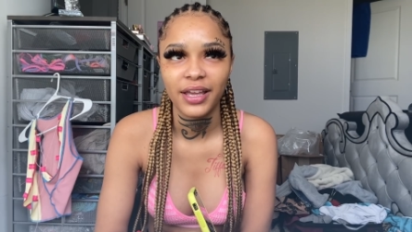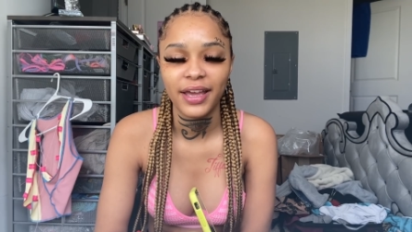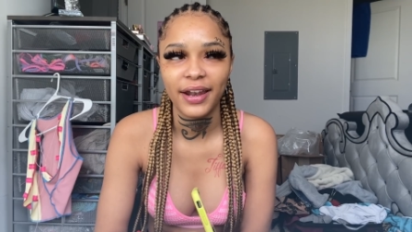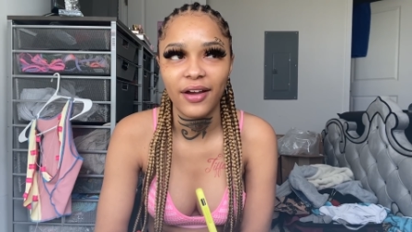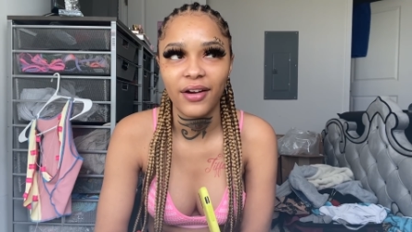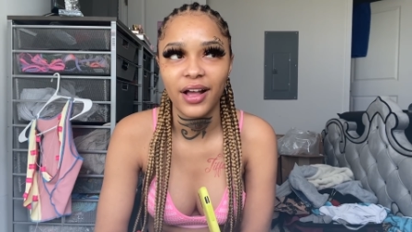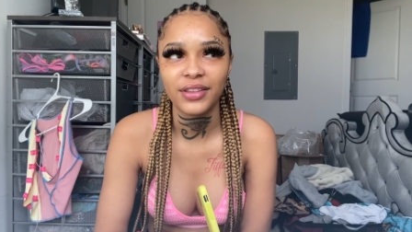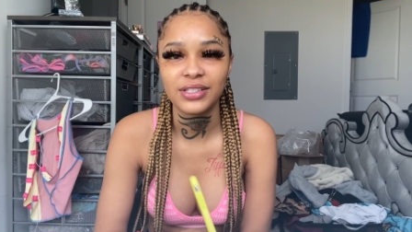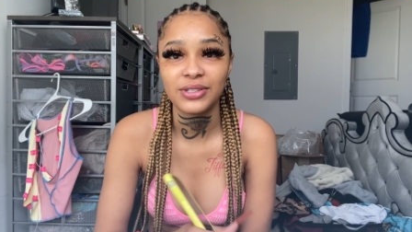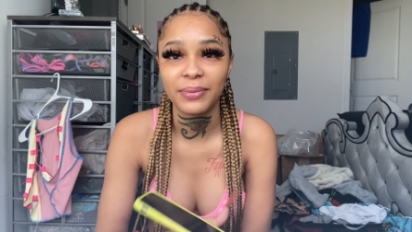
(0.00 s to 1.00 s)
And I got
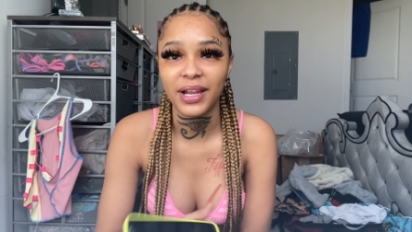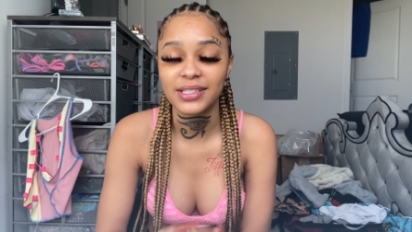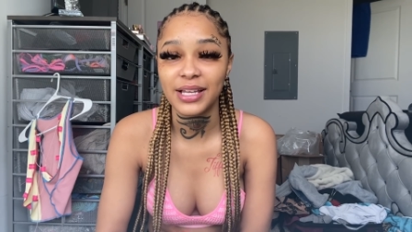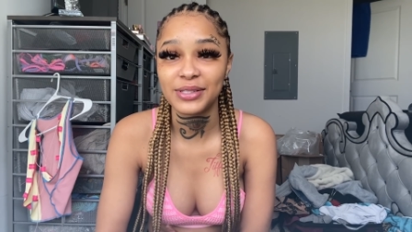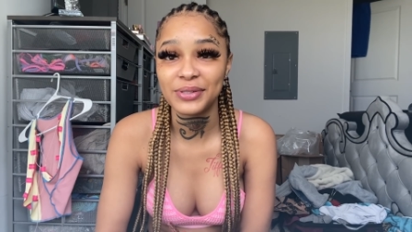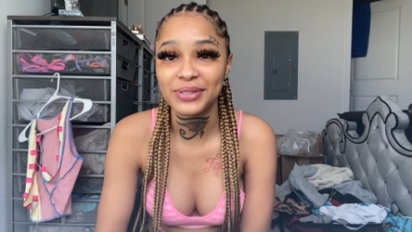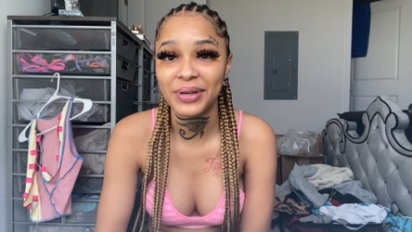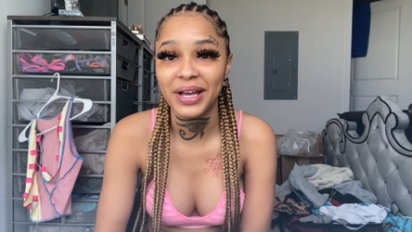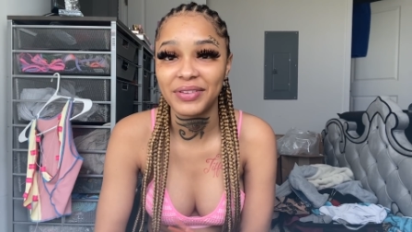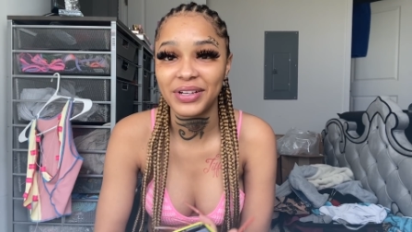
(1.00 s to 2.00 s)
this stupid ass tattoo, so
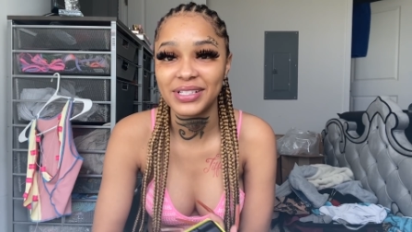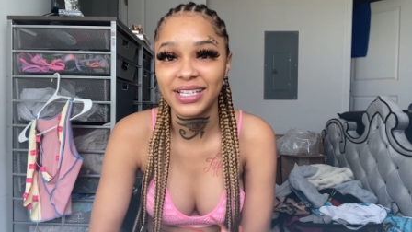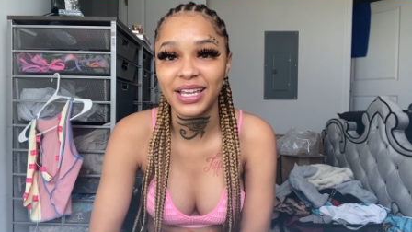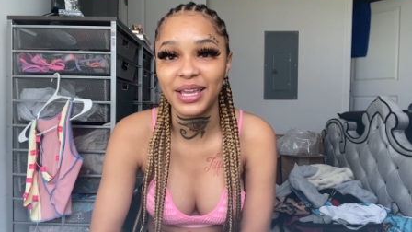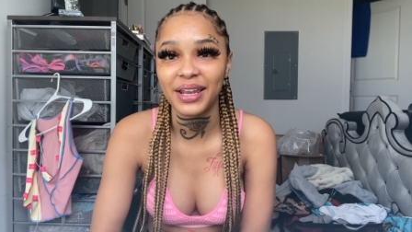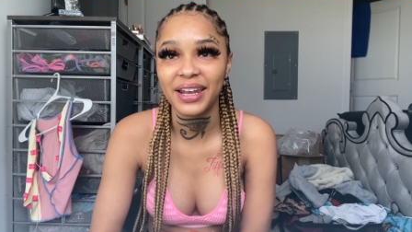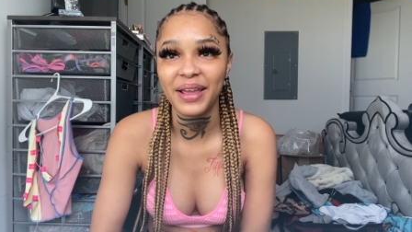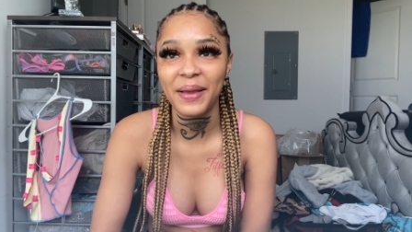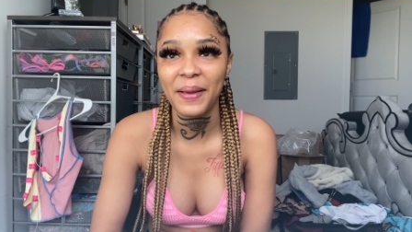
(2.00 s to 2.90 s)
I have 13.